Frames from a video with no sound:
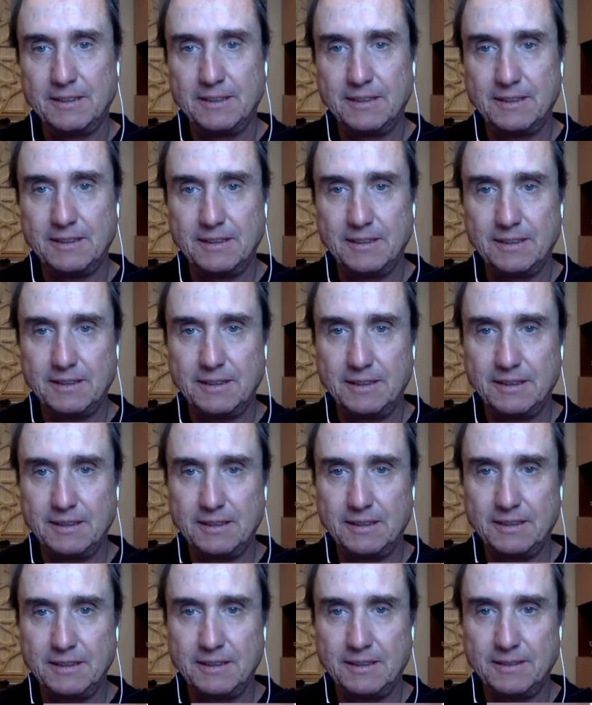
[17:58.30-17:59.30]

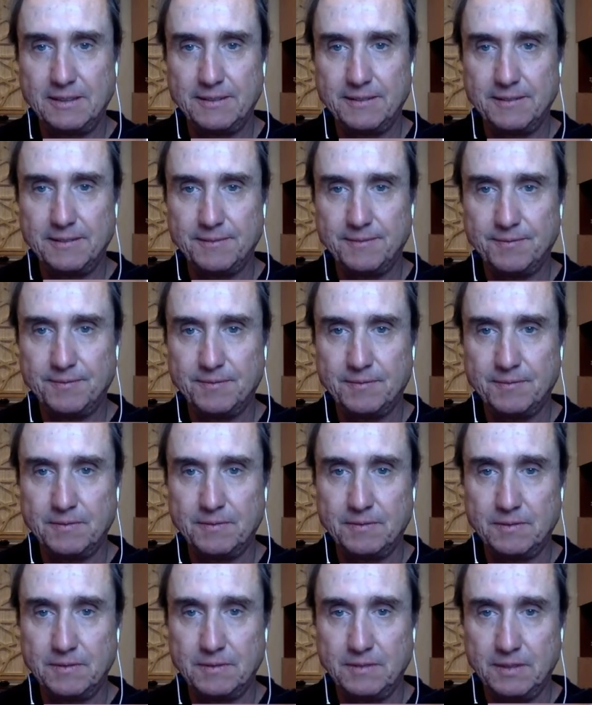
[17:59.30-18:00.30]

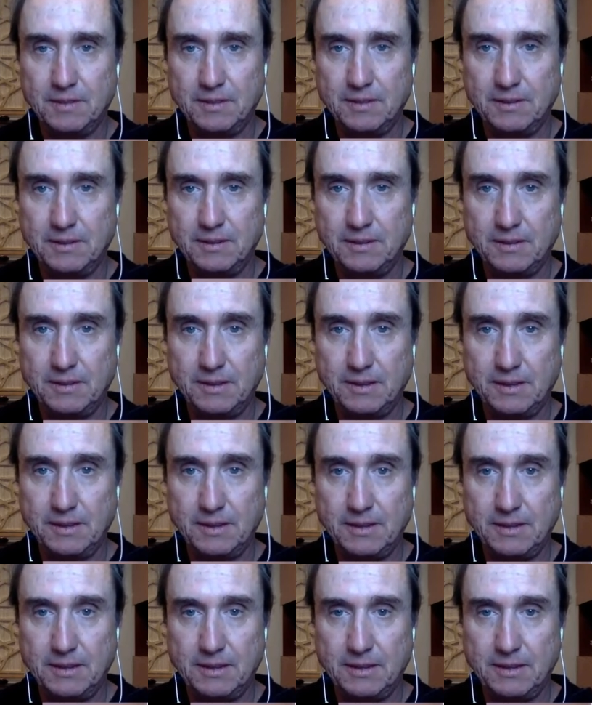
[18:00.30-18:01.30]

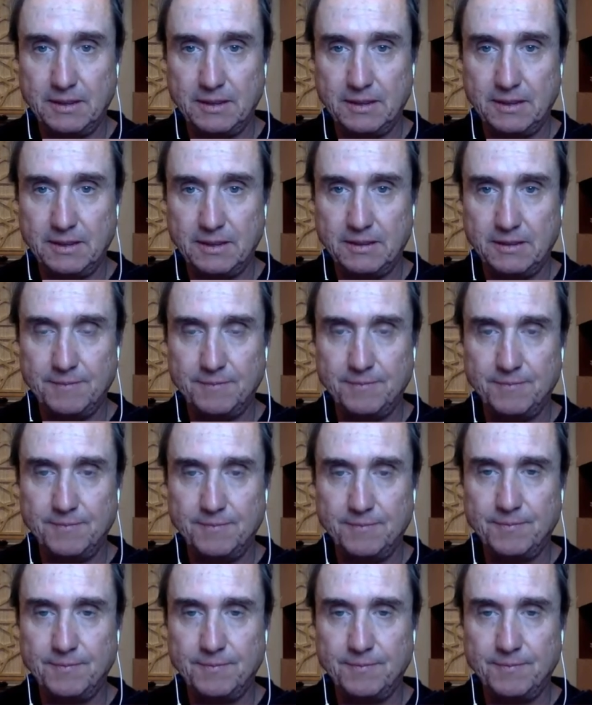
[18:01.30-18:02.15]
The person shown says nothing.